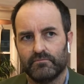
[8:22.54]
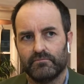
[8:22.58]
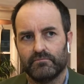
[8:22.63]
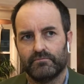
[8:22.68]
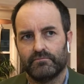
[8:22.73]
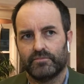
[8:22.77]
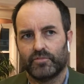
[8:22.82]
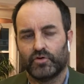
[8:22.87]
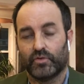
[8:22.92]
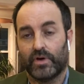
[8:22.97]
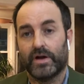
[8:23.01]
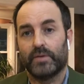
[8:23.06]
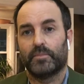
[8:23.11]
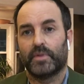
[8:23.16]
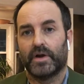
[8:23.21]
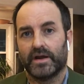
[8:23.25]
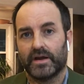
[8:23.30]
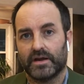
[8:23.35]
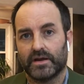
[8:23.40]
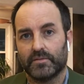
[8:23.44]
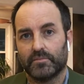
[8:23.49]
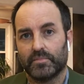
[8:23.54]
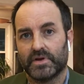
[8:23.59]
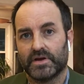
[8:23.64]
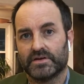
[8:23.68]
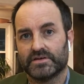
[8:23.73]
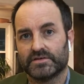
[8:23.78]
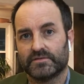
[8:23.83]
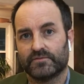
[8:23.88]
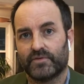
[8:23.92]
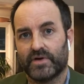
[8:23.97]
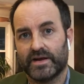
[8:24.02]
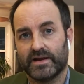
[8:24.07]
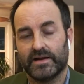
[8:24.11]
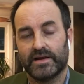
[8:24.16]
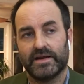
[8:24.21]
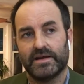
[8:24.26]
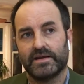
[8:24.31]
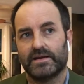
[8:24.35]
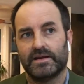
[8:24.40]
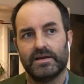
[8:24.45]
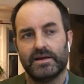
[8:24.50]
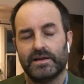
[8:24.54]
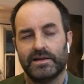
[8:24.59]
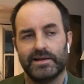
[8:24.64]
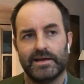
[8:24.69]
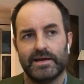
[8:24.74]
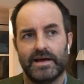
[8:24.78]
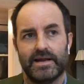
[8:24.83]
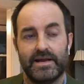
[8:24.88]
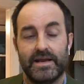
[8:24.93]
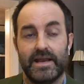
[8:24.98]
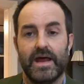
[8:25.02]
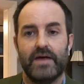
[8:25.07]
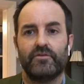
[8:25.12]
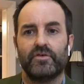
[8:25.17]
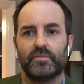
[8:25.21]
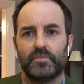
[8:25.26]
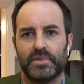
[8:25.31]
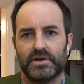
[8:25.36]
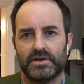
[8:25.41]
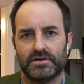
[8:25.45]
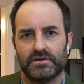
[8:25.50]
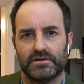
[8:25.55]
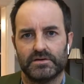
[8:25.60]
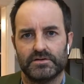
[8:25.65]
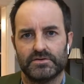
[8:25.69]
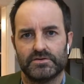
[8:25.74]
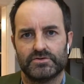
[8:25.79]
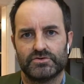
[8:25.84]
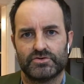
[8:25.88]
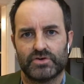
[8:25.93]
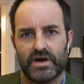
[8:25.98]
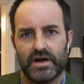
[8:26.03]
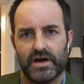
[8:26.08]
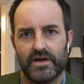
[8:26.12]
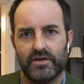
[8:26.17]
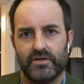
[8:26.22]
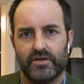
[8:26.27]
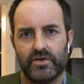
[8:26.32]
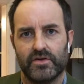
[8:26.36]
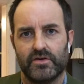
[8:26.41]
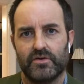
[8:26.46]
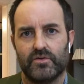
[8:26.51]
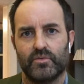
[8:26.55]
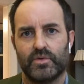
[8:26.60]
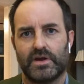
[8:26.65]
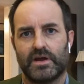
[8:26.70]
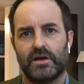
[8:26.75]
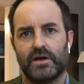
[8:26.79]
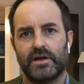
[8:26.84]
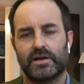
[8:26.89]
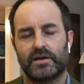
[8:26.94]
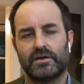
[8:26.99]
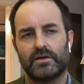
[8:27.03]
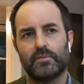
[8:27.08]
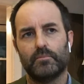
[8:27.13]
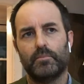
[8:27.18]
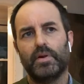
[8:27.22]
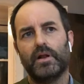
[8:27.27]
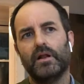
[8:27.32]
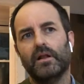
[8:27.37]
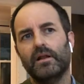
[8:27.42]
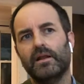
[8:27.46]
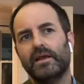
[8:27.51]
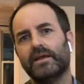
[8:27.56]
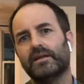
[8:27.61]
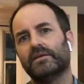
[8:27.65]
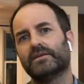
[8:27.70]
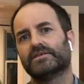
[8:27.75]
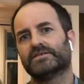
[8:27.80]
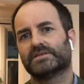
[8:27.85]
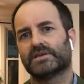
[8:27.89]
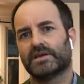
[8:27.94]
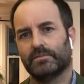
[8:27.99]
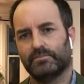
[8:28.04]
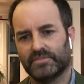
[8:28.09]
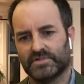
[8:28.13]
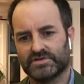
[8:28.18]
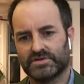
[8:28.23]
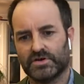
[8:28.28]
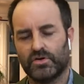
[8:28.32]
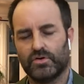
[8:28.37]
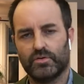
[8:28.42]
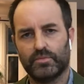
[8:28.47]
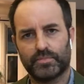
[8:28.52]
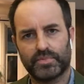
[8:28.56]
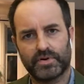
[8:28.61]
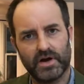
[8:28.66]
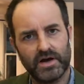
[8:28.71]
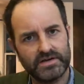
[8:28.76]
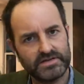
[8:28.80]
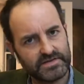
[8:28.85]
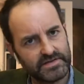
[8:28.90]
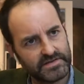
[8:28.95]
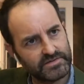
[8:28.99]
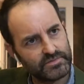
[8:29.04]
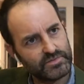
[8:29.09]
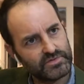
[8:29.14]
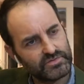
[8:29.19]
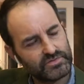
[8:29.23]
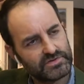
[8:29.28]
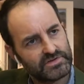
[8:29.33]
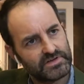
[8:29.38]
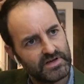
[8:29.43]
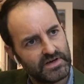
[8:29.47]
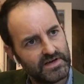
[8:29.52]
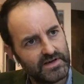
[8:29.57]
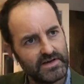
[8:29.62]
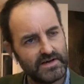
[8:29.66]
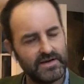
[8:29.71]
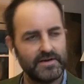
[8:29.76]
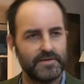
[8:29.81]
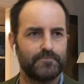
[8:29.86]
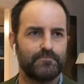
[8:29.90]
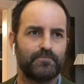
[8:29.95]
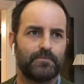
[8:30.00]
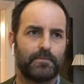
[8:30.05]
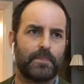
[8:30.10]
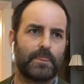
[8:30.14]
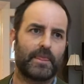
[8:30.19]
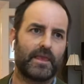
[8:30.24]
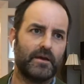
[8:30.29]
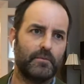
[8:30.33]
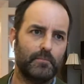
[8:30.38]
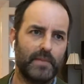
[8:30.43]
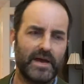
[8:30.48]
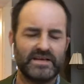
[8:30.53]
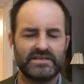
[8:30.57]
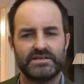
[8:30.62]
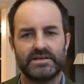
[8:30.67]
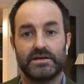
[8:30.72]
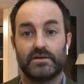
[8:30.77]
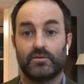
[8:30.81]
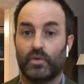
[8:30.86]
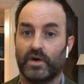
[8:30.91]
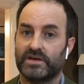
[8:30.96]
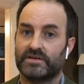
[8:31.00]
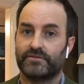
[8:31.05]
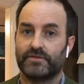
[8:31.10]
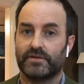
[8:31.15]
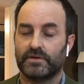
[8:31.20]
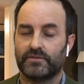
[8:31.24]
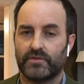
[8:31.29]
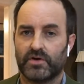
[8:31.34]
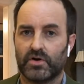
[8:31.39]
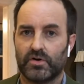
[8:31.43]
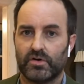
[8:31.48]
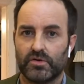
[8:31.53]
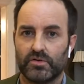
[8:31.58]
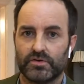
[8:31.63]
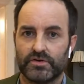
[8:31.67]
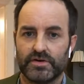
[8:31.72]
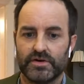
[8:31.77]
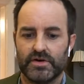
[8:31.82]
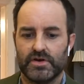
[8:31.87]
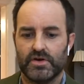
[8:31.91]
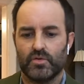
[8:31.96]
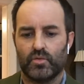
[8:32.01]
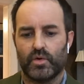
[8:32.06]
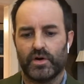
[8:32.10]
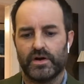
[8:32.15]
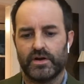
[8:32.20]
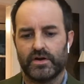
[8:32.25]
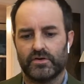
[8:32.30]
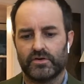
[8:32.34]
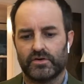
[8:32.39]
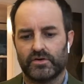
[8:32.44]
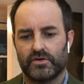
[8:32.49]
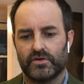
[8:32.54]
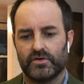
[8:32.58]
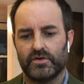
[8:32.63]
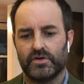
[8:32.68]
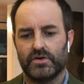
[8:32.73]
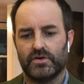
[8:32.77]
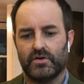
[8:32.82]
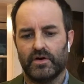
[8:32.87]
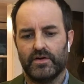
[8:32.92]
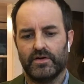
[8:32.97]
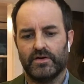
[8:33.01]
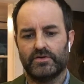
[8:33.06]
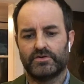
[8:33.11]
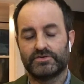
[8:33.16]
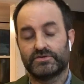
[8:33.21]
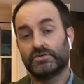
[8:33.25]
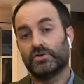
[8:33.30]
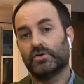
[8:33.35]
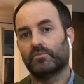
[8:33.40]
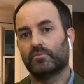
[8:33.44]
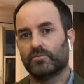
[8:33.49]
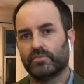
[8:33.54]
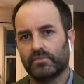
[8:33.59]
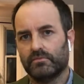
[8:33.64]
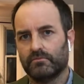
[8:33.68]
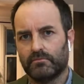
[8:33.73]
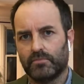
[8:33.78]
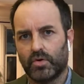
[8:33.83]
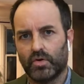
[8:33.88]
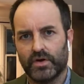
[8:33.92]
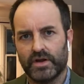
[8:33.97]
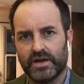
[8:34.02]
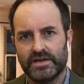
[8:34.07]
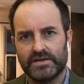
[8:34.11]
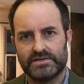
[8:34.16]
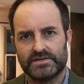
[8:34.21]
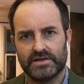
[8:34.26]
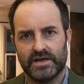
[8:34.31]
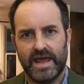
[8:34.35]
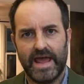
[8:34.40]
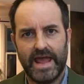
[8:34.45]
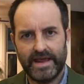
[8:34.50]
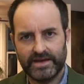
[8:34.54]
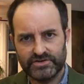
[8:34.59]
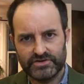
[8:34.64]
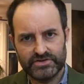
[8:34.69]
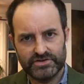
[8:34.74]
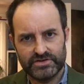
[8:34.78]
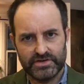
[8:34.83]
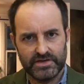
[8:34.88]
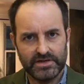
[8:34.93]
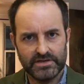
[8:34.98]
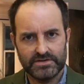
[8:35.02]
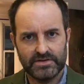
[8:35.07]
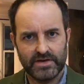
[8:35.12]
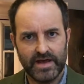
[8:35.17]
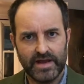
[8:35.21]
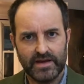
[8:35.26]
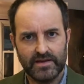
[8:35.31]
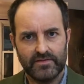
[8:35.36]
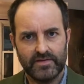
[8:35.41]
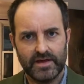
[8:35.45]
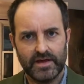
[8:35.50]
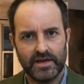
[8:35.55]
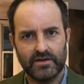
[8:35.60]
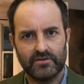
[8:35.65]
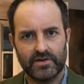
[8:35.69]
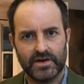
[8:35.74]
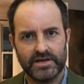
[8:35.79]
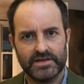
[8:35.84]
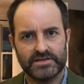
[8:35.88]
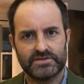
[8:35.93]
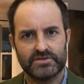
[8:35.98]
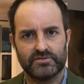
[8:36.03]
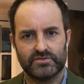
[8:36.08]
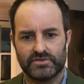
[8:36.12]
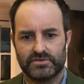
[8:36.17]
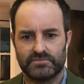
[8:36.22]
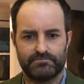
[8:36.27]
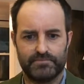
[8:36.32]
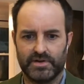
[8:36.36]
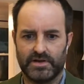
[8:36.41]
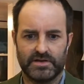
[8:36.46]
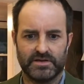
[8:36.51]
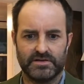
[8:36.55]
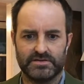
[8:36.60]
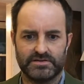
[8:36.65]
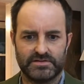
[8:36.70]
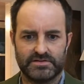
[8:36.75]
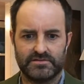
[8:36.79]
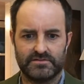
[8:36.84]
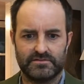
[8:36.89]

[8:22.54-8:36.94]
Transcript: groundbreaking, because frankly it had never been tried. We kind of completely skipped this whole process, which was messy and wasteful of gold, where there's no more need to etch into anything, right? So because